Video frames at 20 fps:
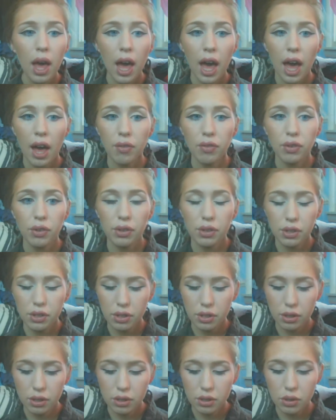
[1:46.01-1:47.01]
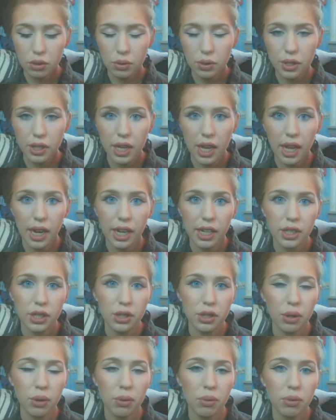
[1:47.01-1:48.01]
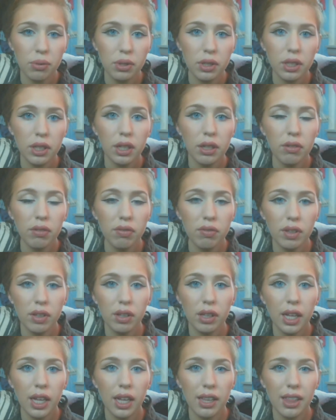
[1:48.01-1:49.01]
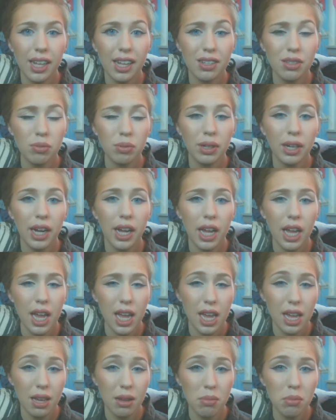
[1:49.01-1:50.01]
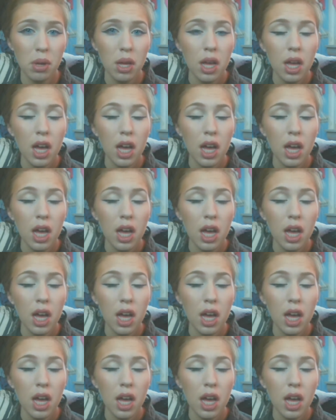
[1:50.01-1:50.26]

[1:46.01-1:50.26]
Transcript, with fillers: after the surgery and I don't feel like that's where I am.